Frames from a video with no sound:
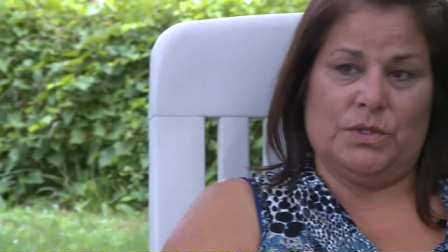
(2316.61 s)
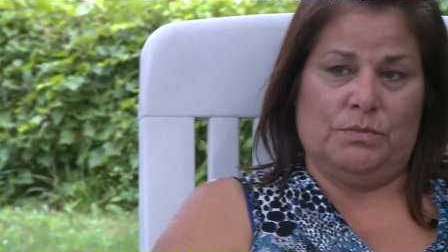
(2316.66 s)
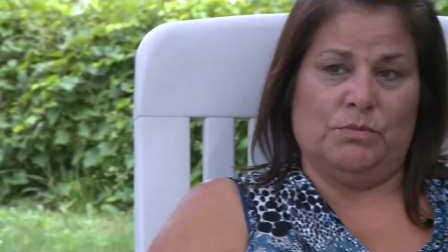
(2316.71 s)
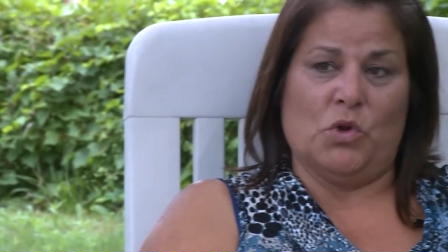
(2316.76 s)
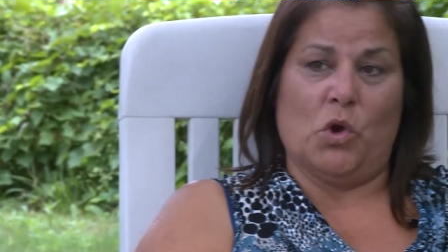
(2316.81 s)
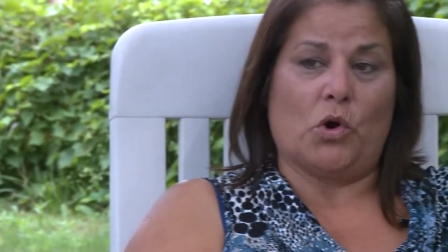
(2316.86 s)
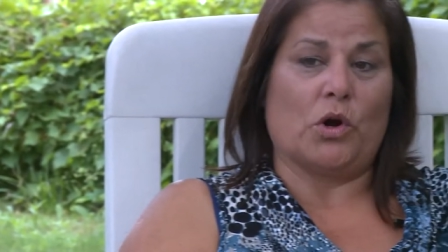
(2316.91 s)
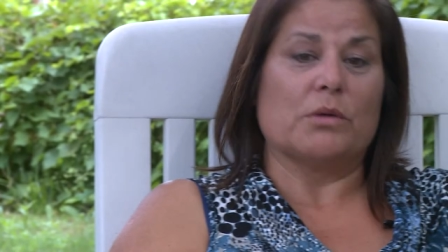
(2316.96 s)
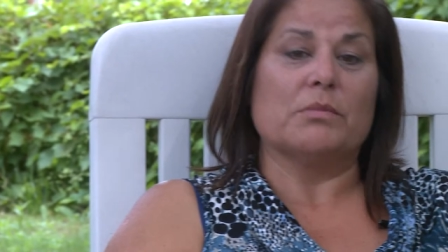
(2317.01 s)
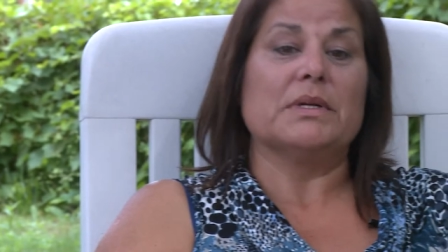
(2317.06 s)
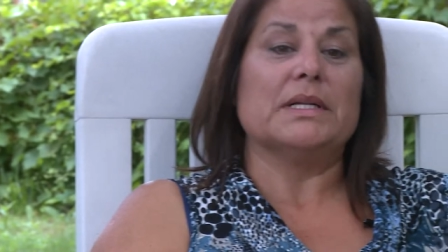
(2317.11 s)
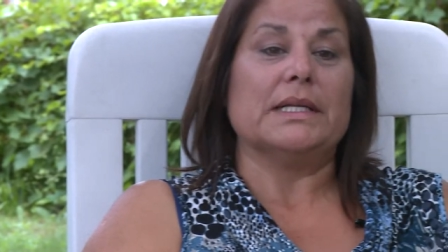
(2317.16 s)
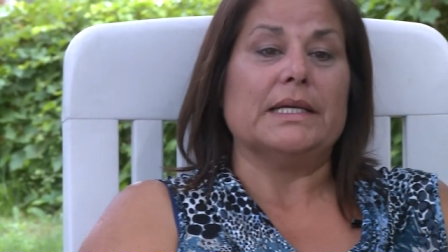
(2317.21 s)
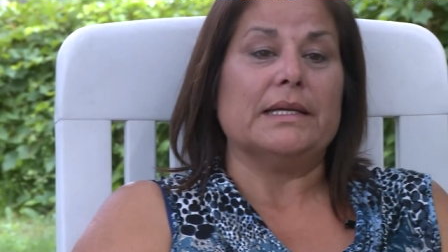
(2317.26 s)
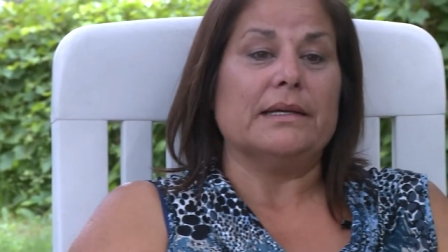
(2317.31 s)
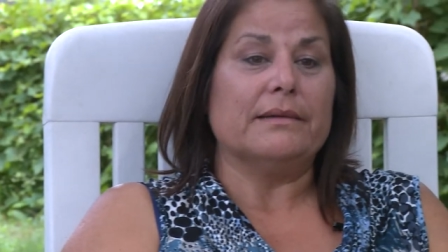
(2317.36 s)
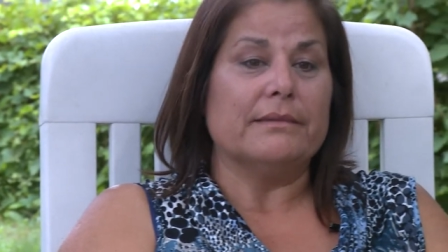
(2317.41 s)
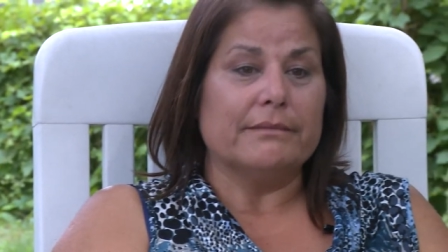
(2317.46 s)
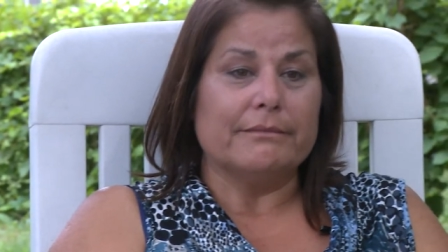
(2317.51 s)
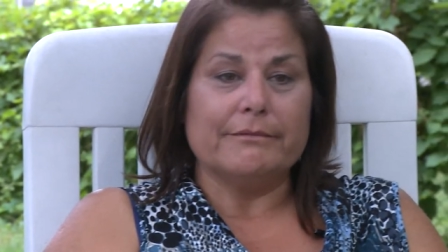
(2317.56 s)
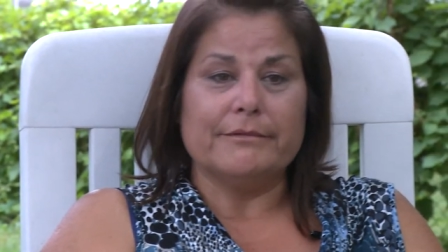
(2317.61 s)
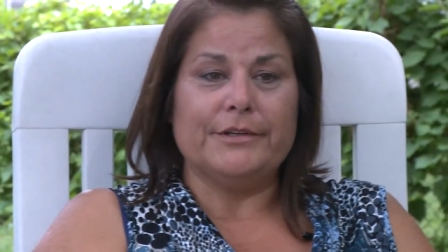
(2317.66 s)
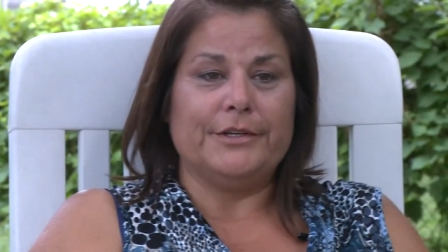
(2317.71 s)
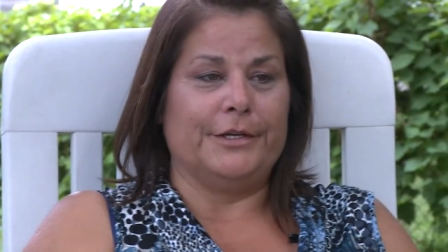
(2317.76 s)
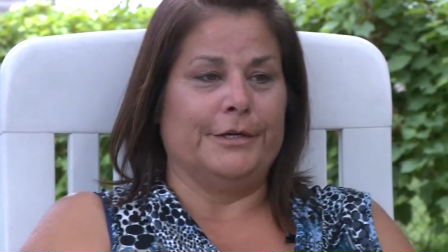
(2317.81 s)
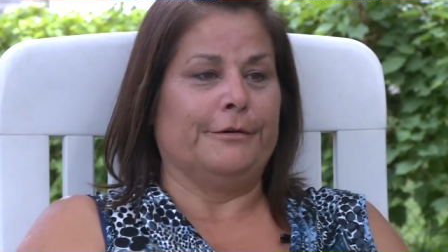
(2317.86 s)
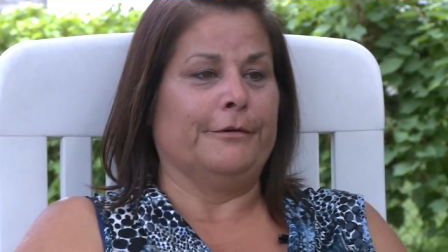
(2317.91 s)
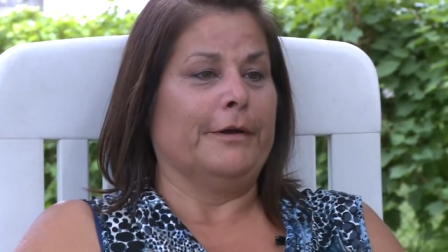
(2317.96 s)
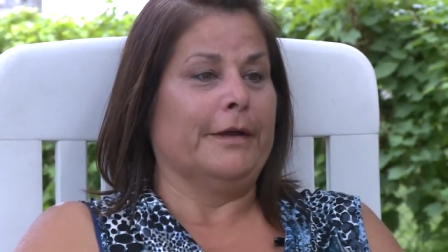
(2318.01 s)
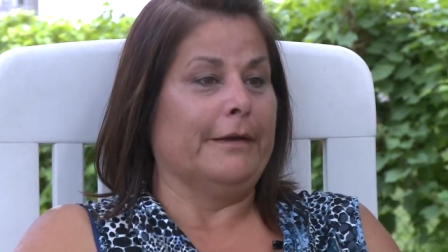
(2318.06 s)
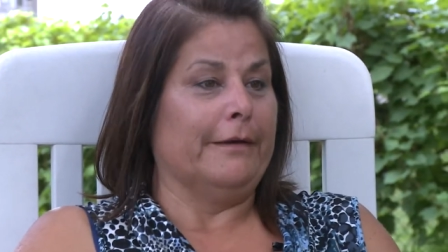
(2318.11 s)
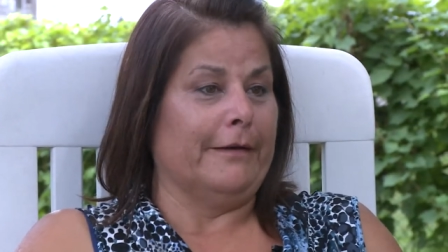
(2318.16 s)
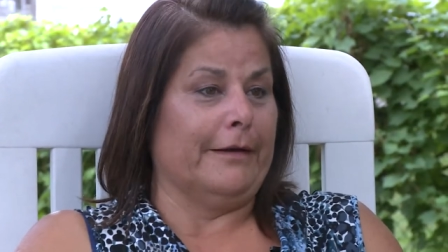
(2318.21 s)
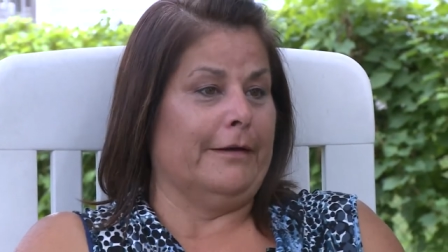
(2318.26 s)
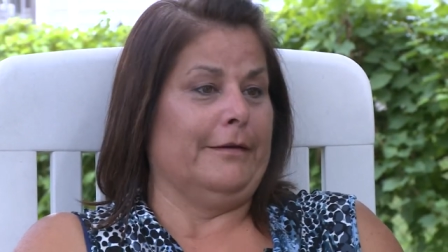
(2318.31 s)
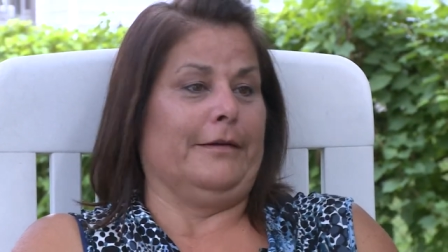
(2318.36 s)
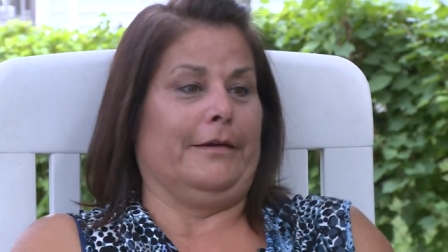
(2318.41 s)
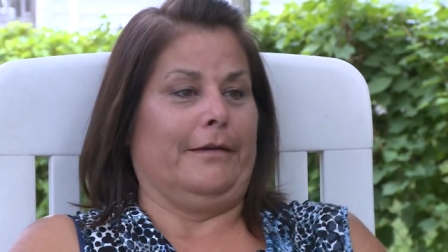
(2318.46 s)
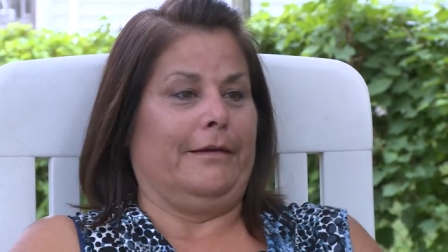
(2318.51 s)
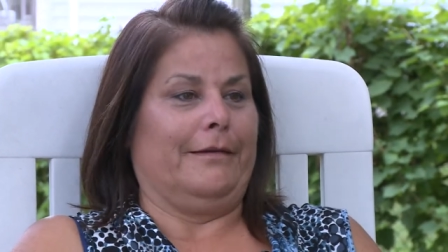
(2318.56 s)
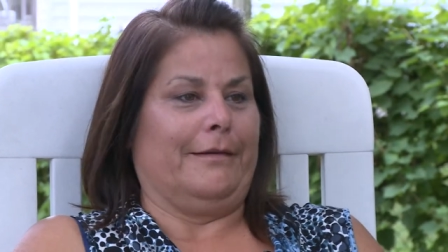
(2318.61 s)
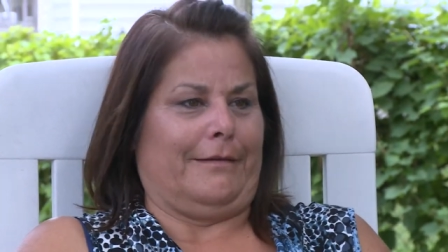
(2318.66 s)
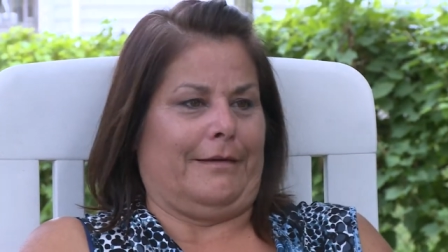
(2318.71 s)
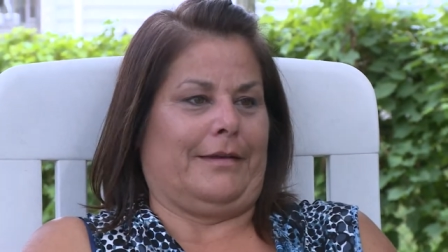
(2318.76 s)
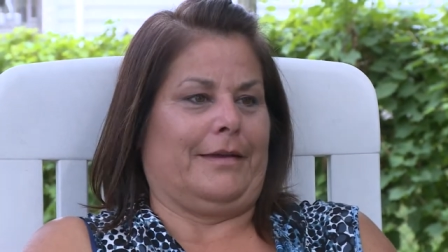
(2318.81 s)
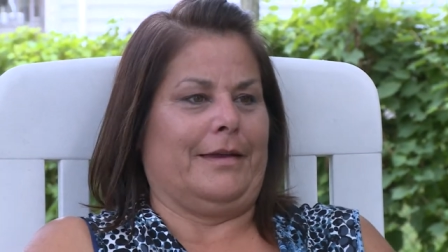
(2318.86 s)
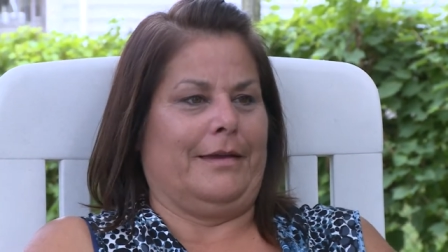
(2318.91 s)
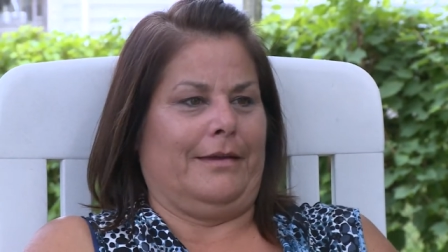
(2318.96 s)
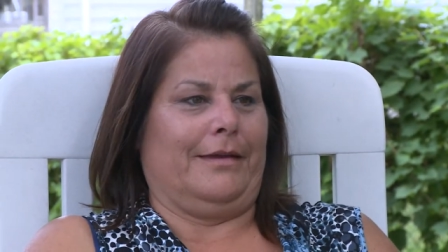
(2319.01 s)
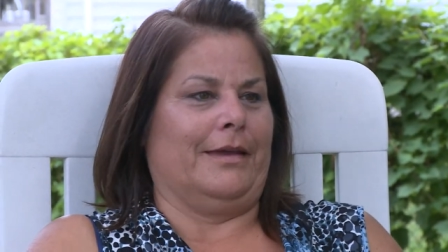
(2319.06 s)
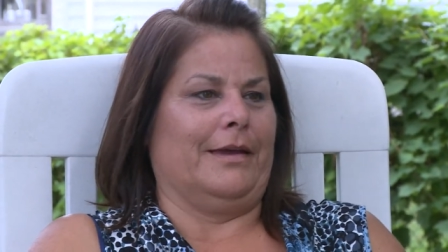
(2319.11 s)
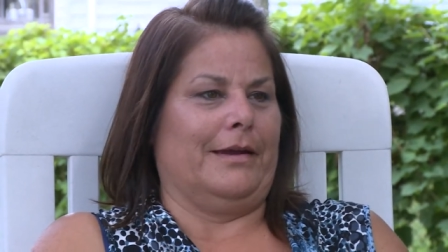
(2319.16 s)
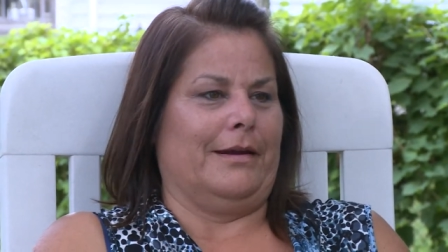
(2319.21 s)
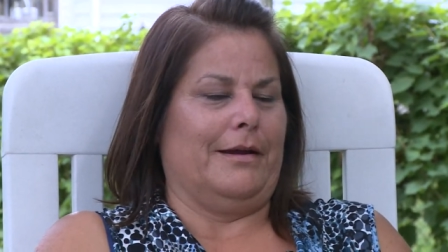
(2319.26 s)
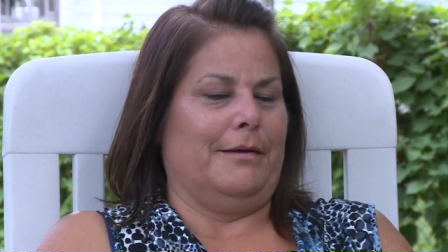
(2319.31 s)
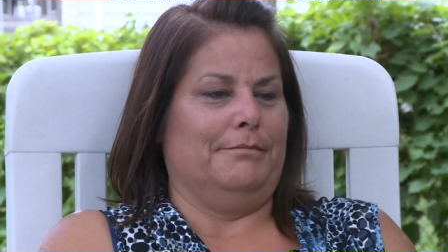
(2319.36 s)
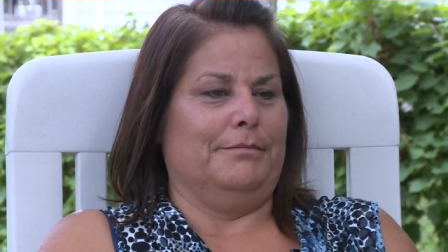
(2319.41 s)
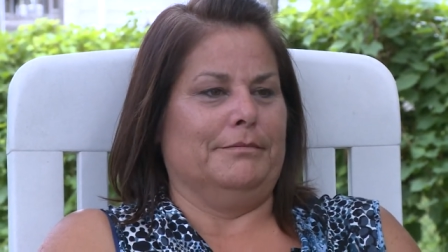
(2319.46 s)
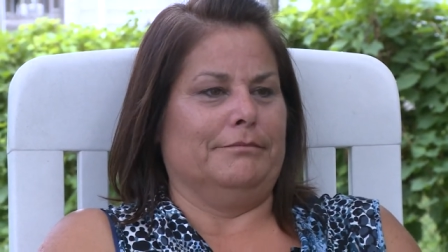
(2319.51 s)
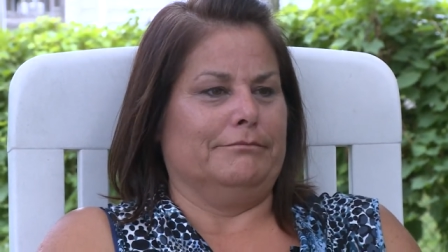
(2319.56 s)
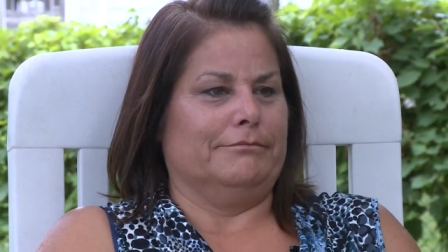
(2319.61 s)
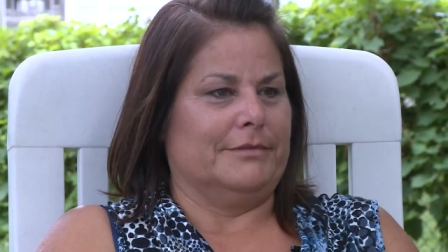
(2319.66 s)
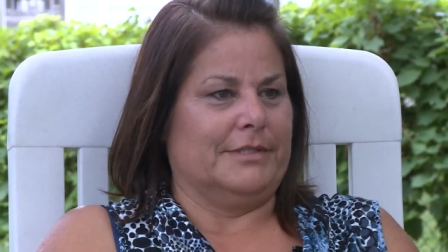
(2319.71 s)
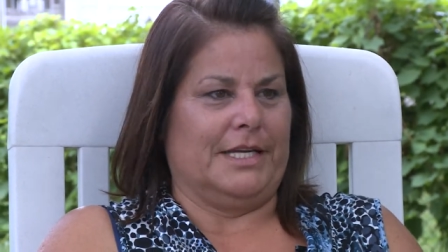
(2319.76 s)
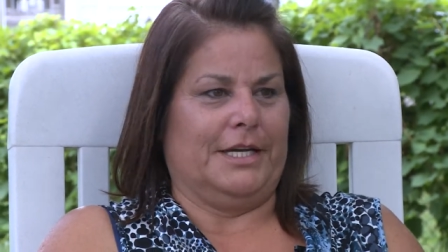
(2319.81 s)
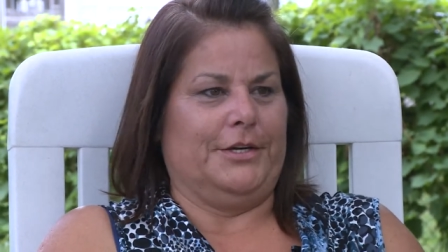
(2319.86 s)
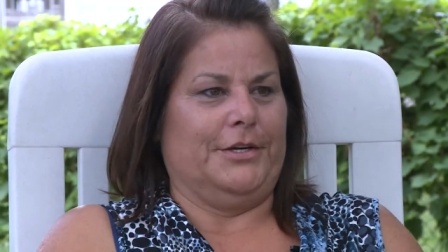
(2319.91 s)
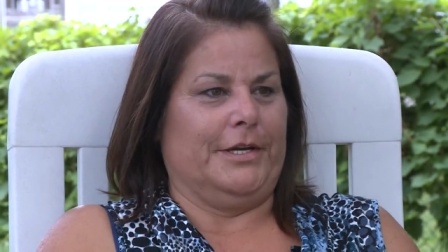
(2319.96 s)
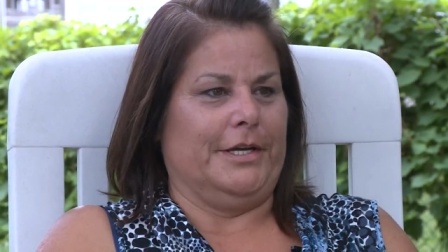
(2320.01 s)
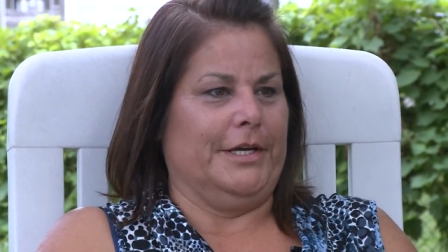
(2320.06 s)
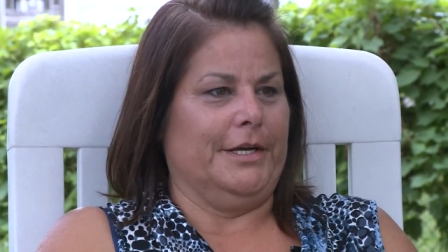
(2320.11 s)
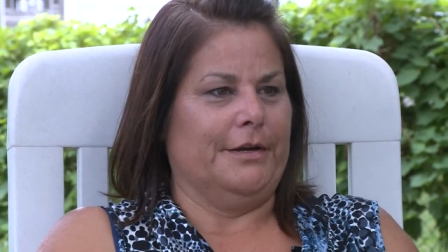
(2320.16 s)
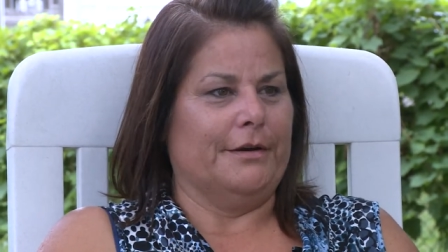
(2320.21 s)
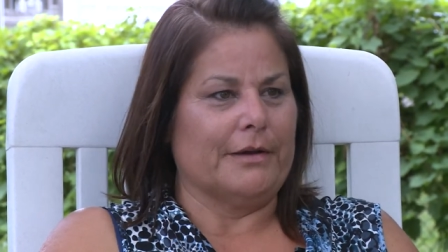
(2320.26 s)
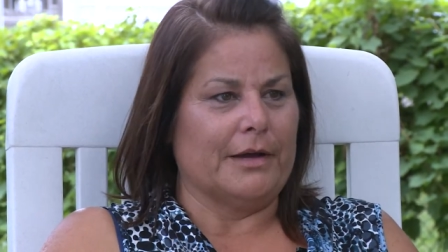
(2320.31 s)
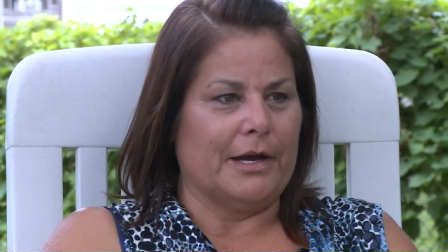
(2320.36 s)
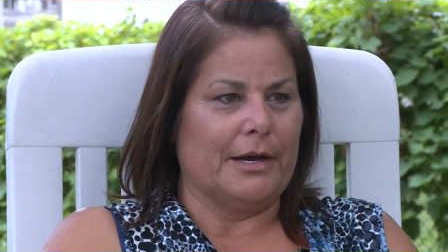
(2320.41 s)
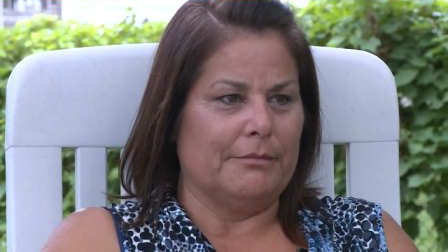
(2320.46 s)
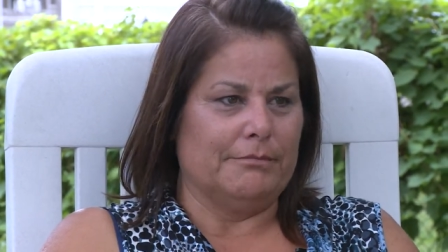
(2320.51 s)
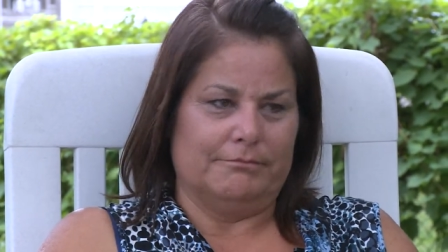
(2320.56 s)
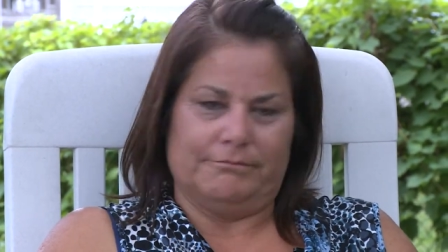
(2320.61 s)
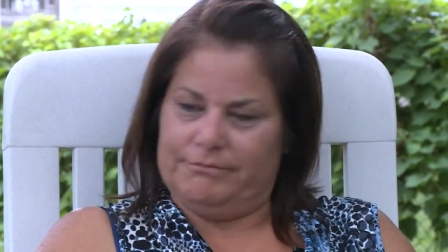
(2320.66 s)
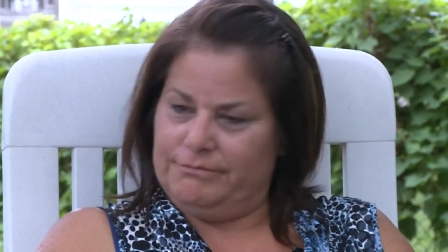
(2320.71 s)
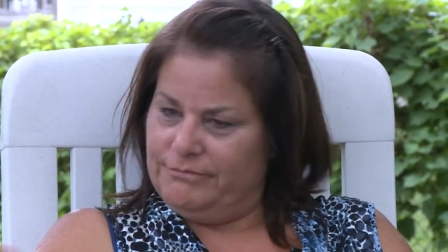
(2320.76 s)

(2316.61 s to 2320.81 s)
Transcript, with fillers: normally you get up, get your kid up,